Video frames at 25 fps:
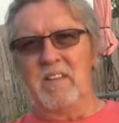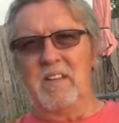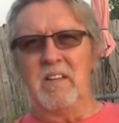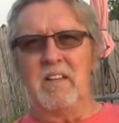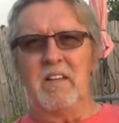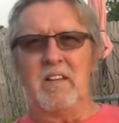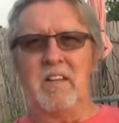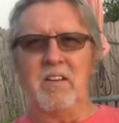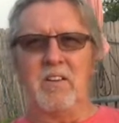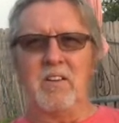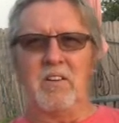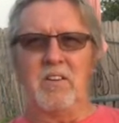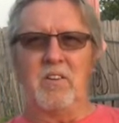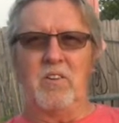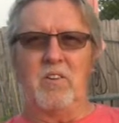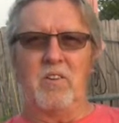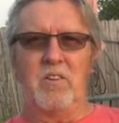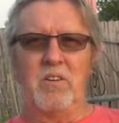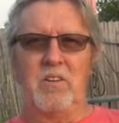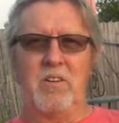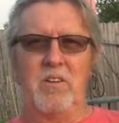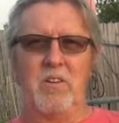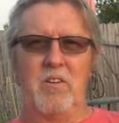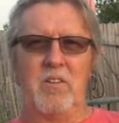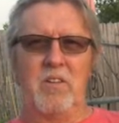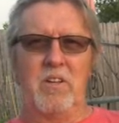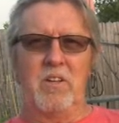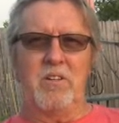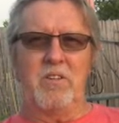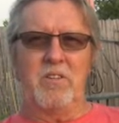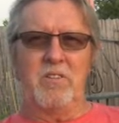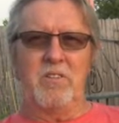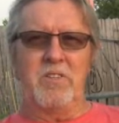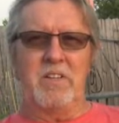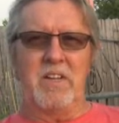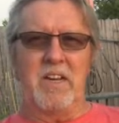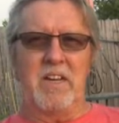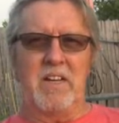you know, you'll
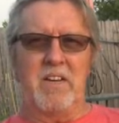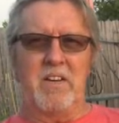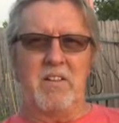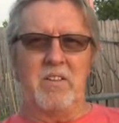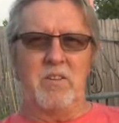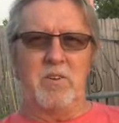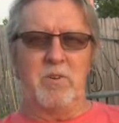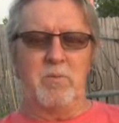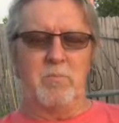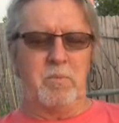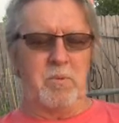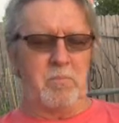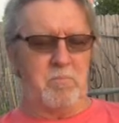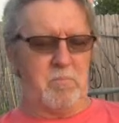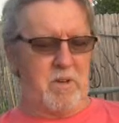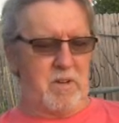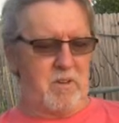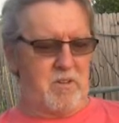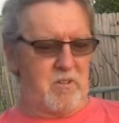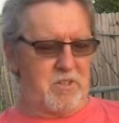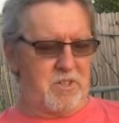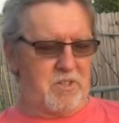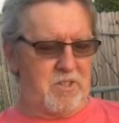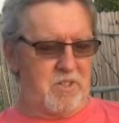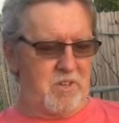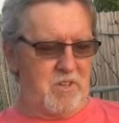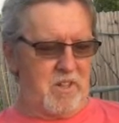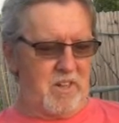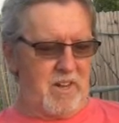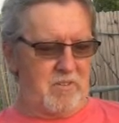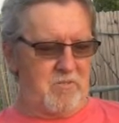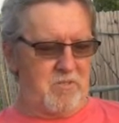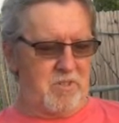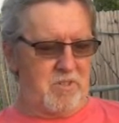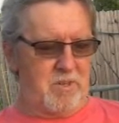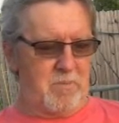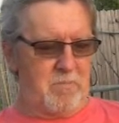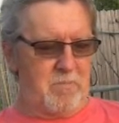understand a little bit better. Still, I
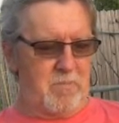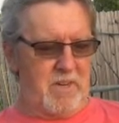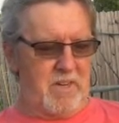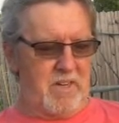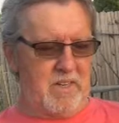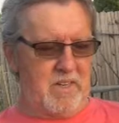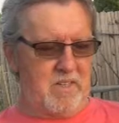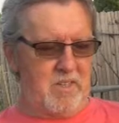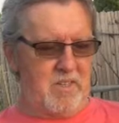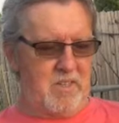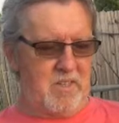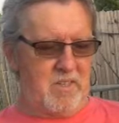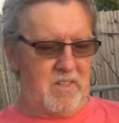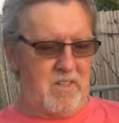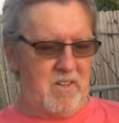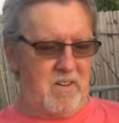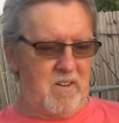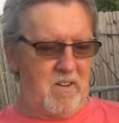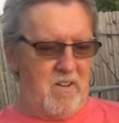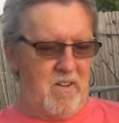was amazed.